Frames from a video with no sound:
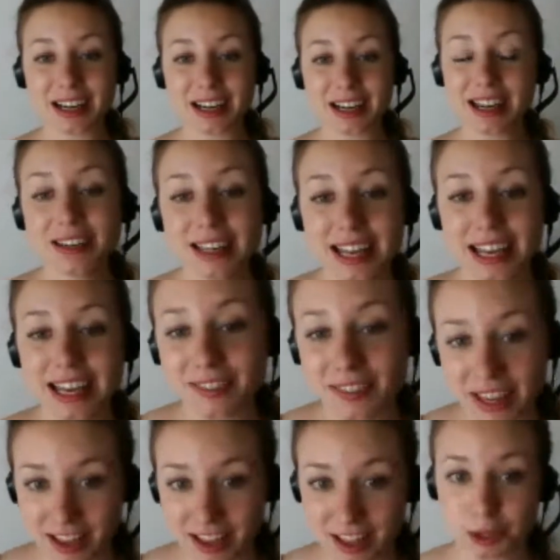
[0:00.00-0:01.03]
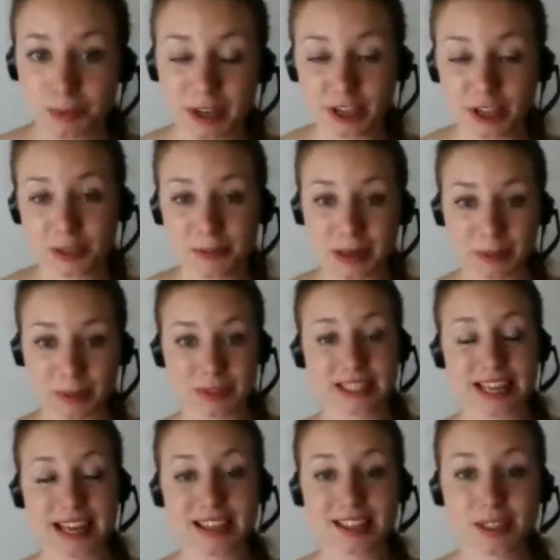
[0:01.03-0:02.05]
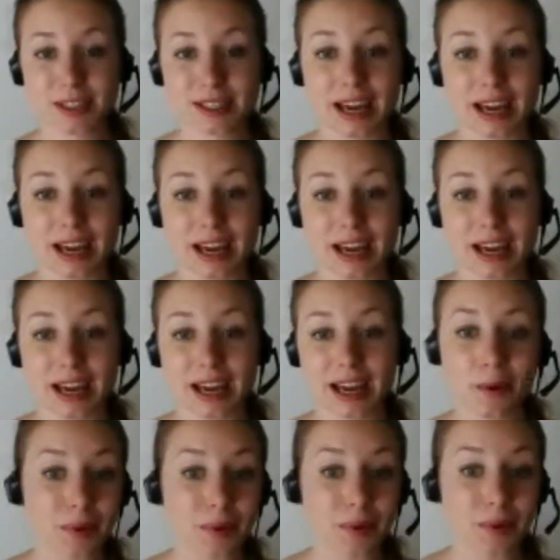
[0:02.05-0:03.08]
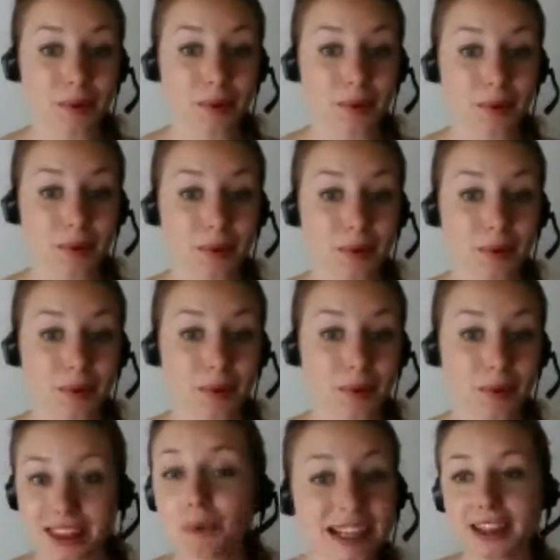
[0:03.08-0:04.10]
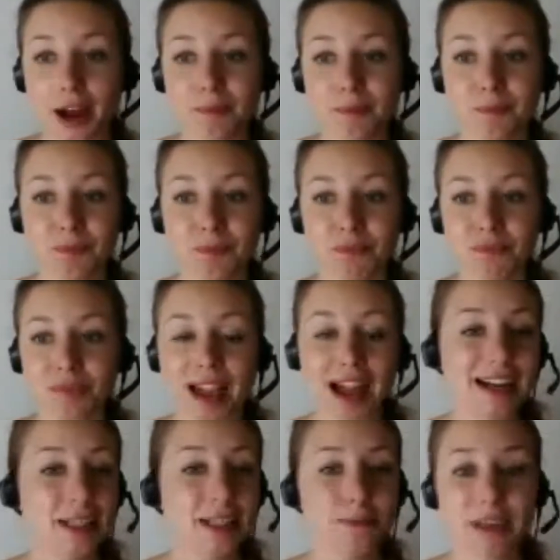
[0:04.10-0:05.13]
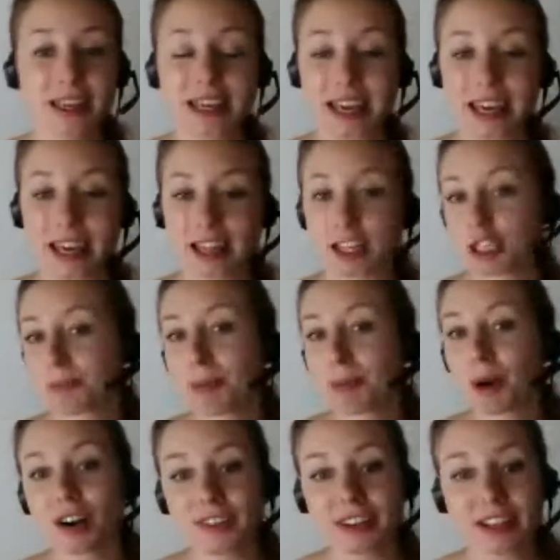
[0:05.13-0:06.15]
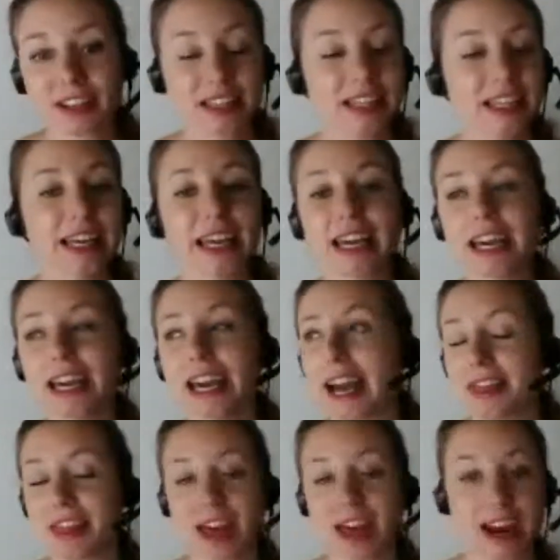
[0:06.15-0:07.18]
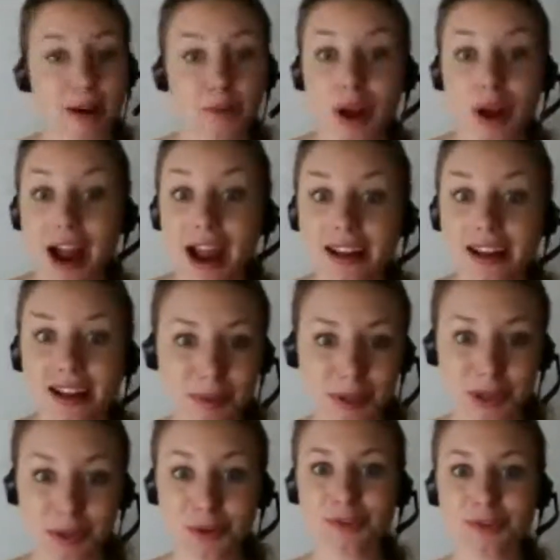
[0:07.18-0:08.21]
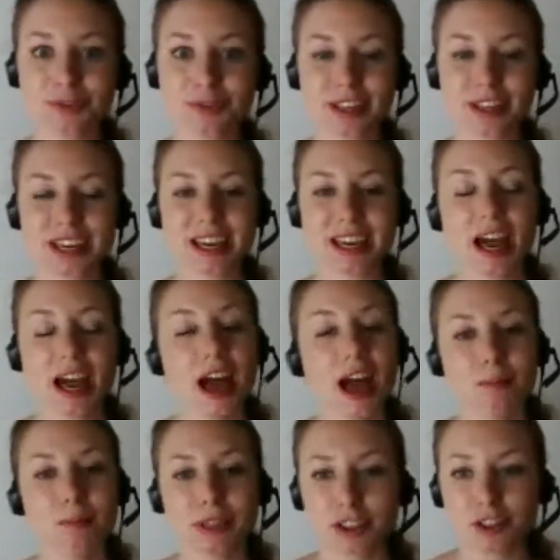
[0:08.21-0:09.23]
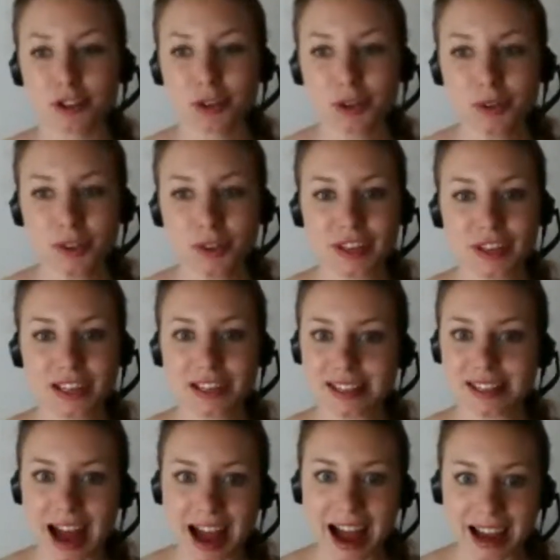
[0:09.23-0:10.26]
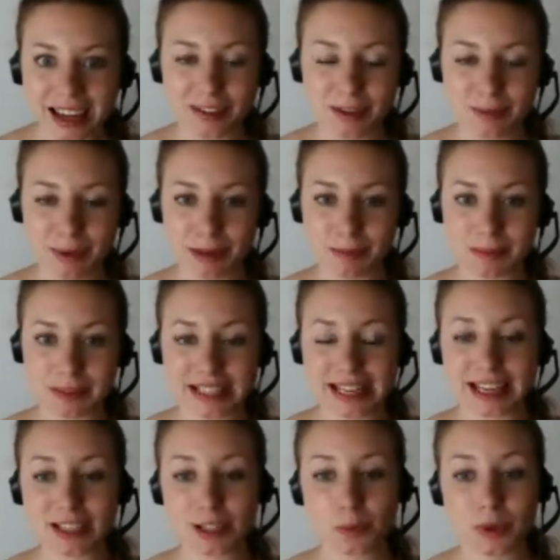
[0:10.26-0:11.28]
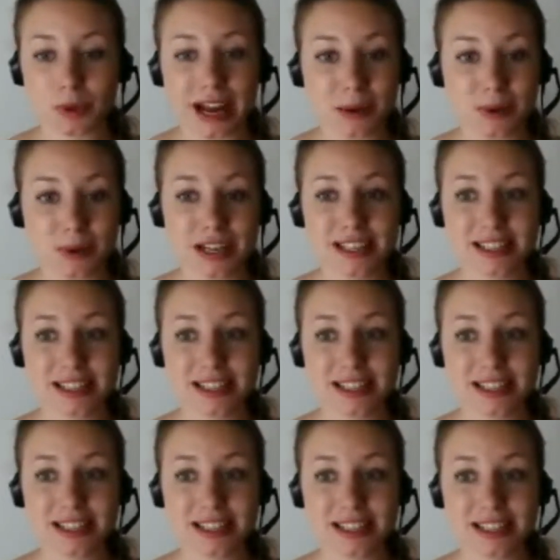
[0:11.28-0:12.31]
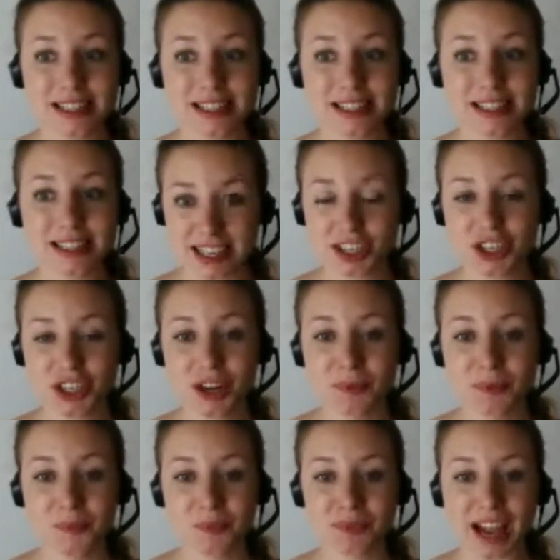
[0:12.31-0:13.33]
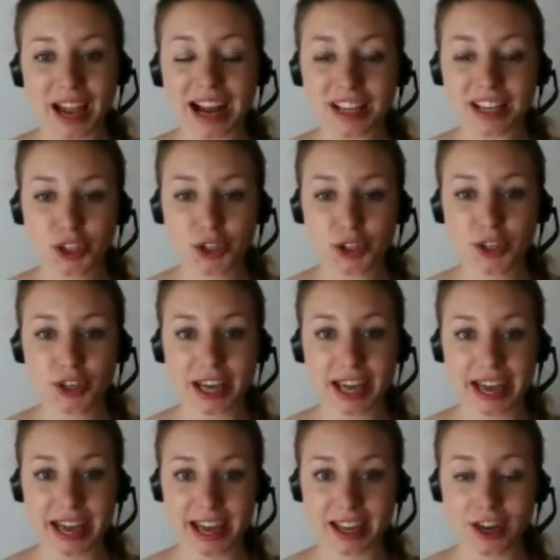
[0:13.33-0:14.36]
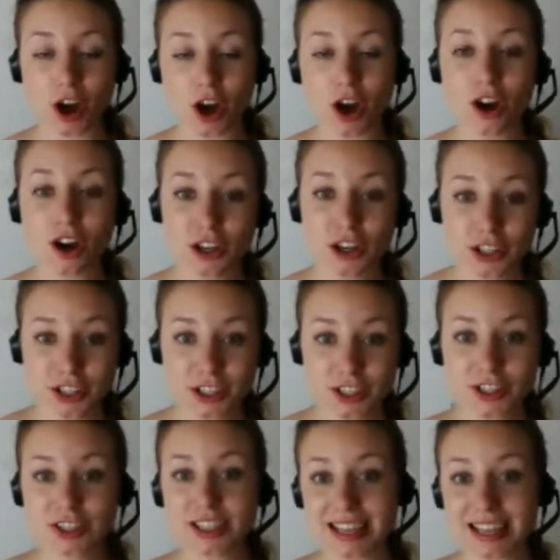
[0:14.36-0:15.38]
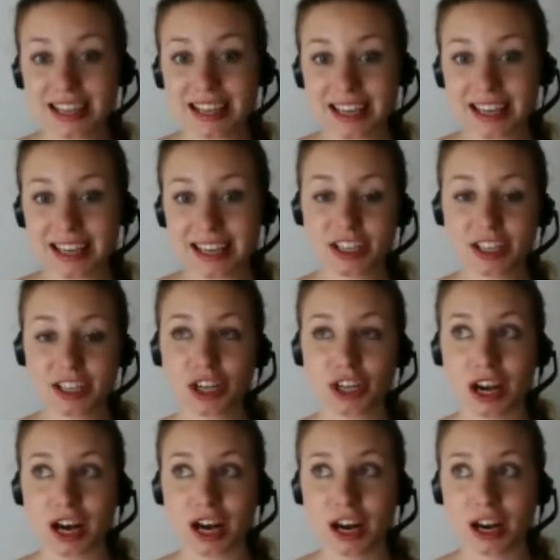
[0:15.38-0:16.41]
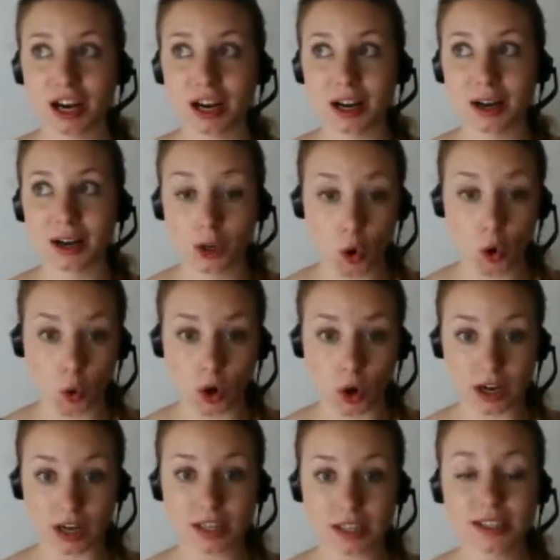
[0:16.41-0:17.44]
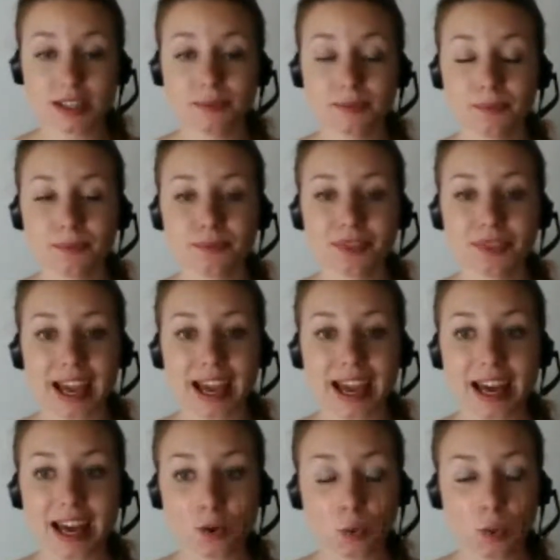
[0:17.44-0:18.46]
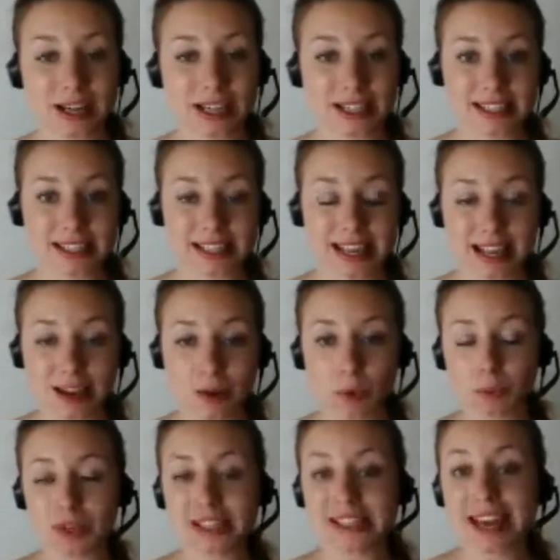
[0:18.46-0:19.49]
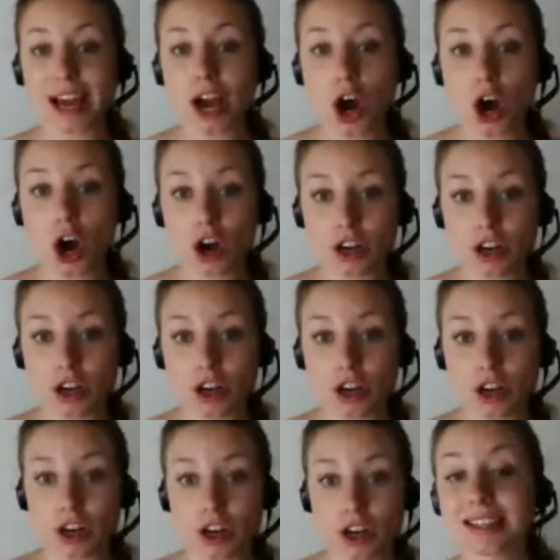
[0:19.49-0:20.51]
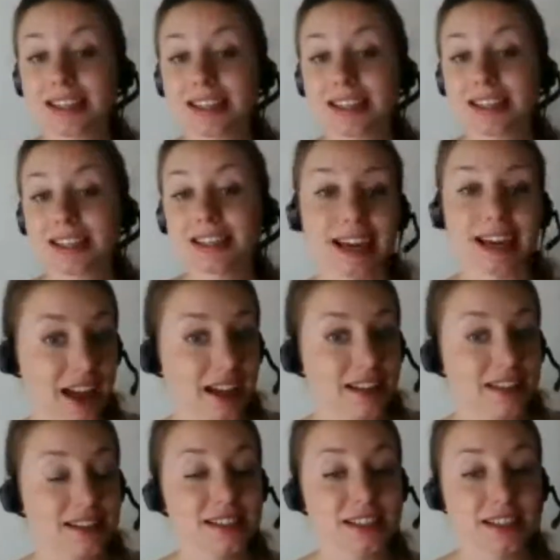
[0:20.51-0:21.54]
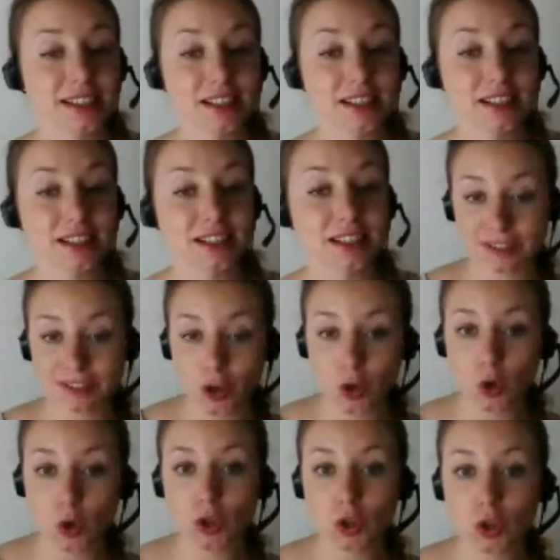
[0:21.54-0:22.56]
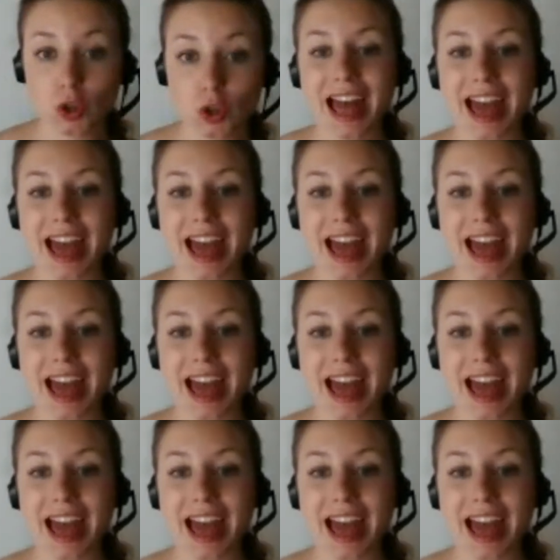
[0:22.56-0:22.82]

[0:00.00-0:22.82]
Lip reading: even native English speakers make mistakes. Now, I would think that I speak English perfectly and that I write it beautifully, but the truth is I even make mistakes. When I was in college, I took an honors English course, and when we say honors, it's like advanced, it's more difficult.